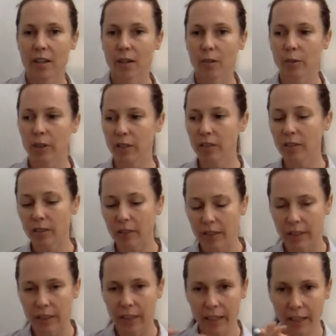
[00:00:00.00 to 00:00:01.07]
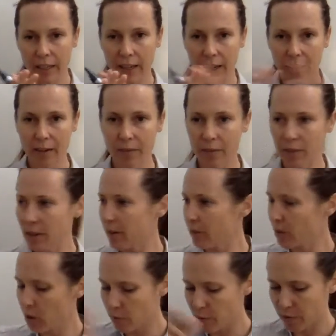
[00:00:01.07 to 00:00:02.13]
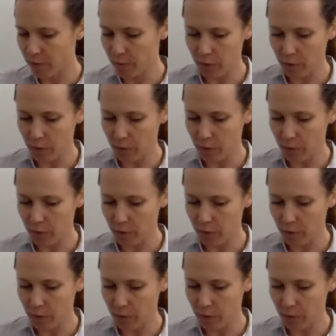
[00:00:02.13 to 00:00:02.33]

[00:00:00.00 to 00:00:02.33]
Well, getting out of that realm of